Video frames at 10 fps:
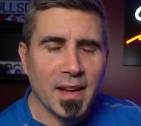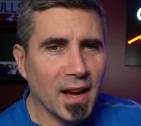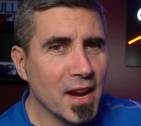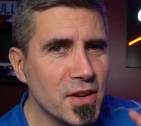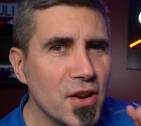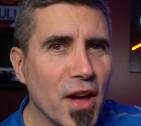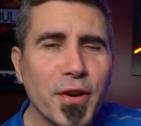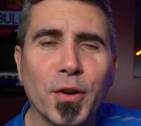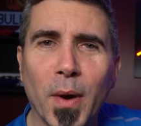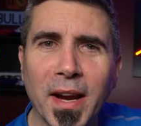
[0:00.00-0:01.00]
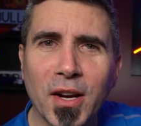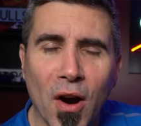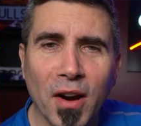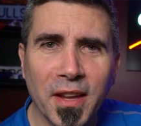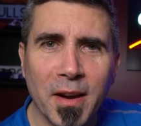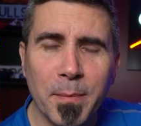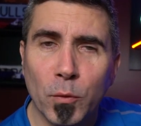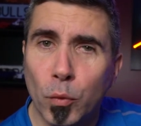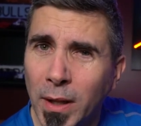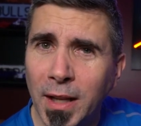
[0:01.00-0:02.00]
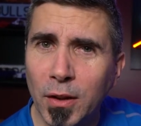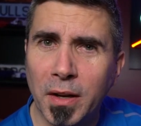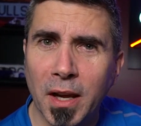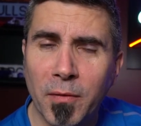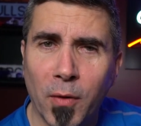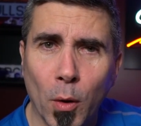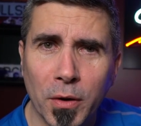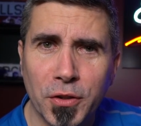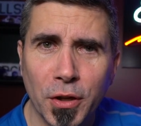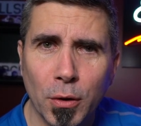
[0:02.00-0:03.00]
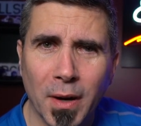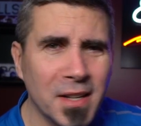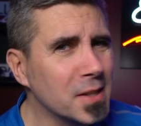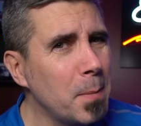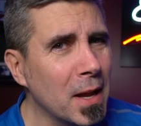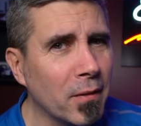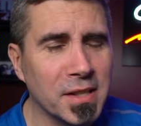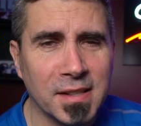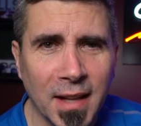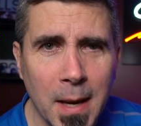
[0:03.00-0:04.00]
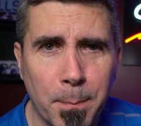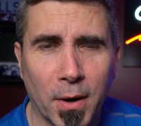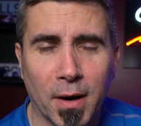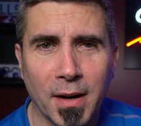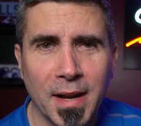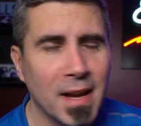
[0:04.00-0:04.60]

Another great car that I've been really looking forward to, and it's a bit of a sleeper.